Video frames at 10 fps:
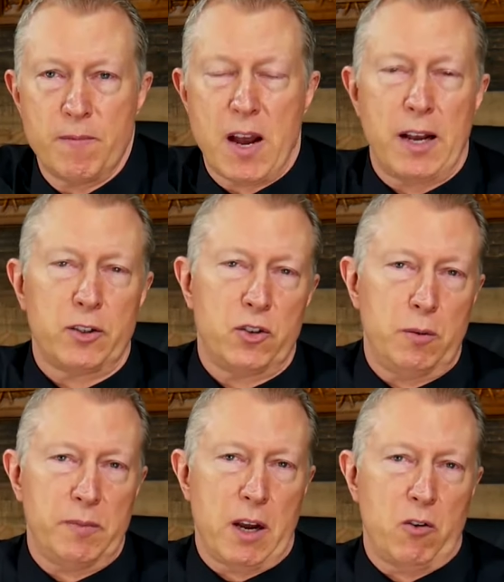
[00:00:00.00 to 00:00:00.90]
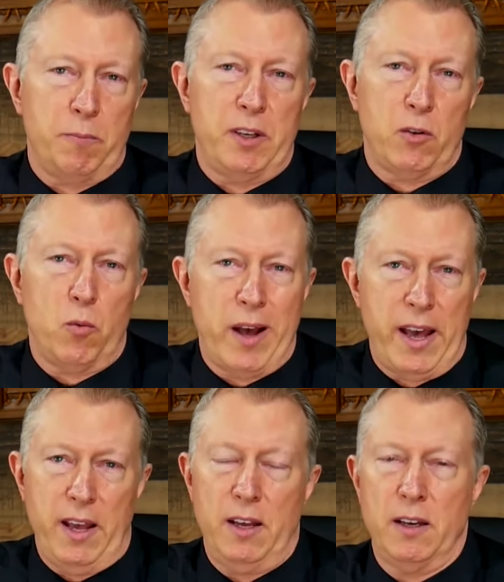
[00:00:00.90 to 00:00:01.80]
Now, I assumed that would be the
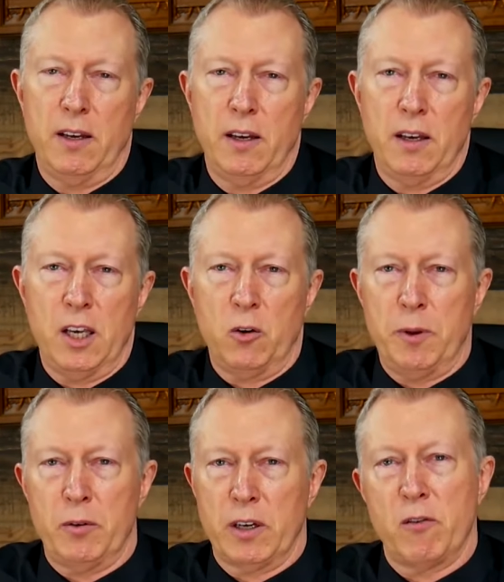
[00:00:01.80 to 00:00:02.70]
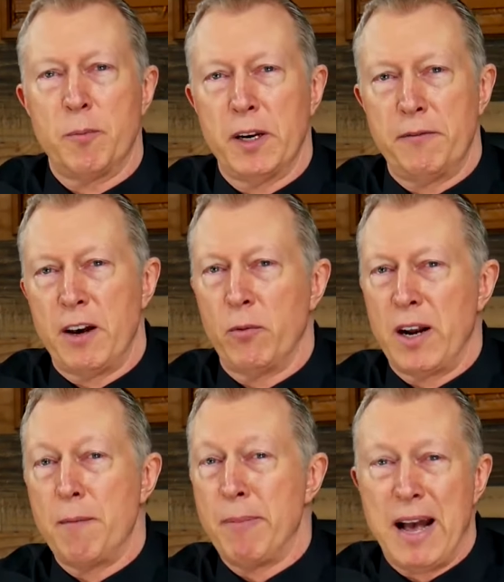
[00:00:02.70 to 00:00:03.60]
way it would be with everybody. In fact,
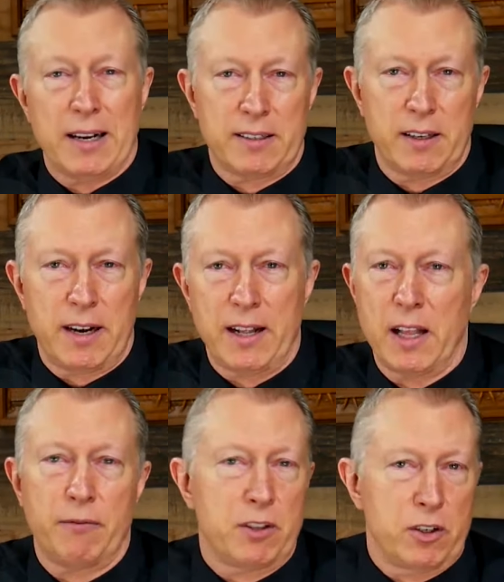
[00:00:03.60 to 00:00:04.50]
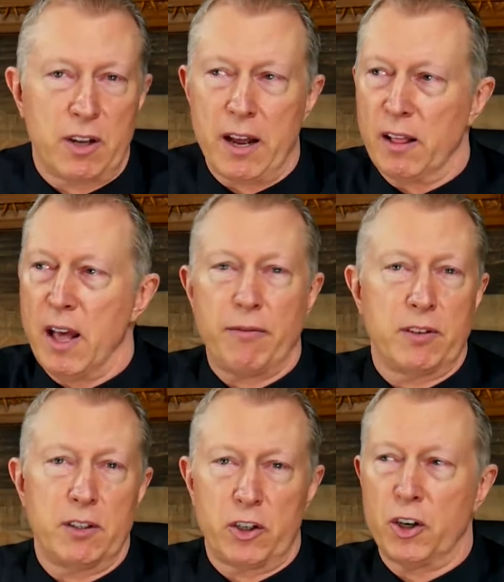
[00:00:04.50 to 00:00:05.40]
when I backslid, I
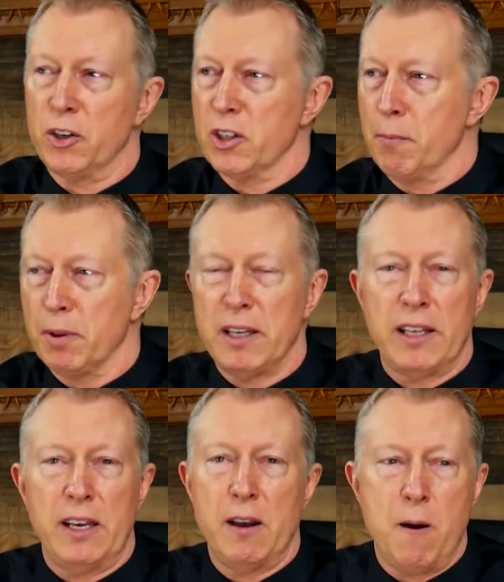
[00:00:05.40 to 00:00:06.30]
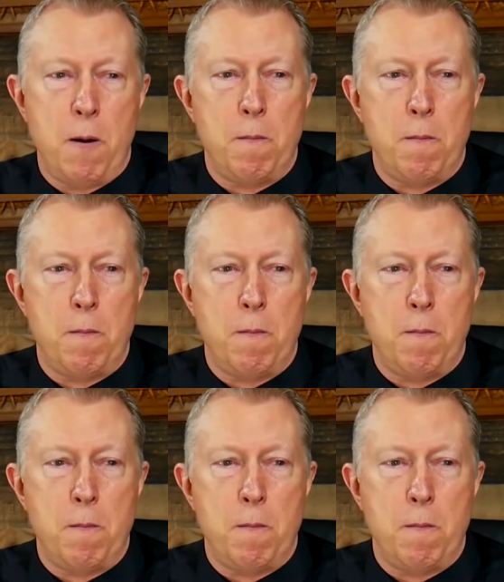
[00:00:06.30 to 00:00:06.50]
left the church completely.